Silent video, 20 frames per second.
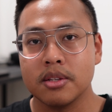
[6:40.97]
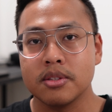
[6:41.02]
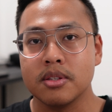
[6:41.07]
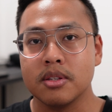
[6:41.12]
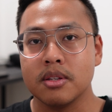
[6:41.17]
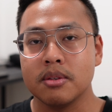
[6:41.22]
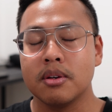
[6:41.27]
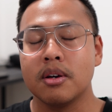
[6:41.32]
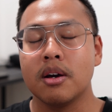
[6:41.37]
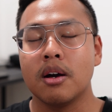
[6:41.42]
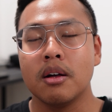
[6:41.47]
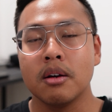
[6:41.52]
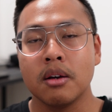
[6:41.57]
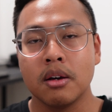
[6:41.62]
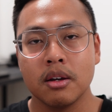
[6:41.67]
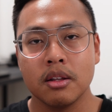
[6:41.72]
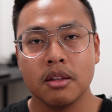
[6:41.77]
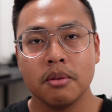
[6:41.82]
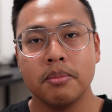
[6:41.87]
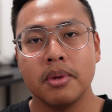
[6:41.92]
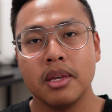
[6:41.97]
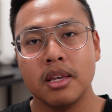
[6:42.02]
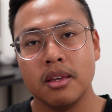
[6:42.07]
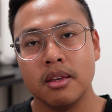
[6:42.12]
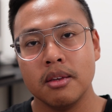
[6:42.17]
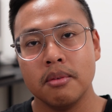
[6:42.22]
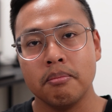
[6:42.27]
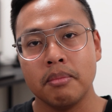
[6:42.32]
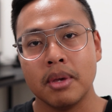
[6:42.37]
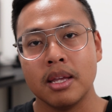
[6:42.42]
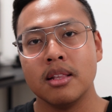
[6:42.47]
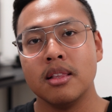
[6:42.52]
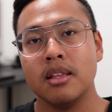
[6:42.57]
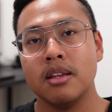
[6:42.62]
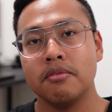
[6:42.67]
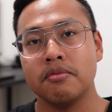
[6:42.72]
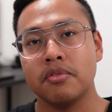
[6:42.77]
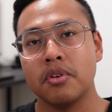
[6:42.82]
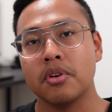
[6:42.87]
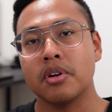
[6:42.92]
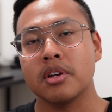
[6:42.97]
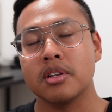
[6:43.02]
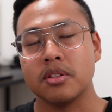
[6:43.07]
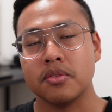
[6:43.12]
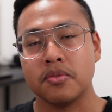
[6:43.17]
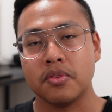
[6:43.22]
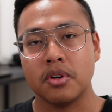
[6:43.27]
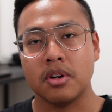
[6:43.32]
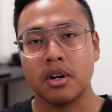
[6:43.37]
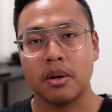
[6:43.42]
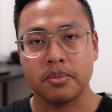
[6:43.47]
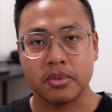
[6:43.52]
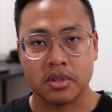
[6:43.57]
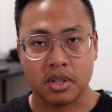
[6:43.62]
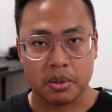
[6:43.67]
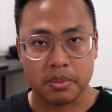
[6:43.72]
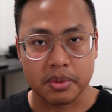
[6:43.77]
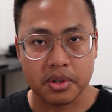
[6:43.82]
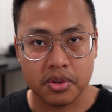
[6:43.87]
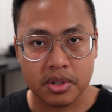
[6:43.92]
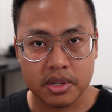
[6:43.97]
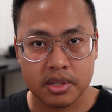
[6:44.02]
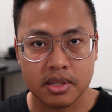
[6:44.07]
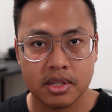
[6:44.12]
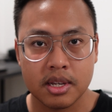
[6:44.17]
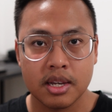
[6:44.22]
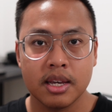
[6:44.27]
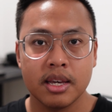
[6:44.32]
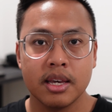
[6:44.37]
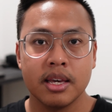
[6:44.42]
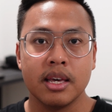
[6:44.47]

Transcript: It's gonna be mainly focused for optometrists,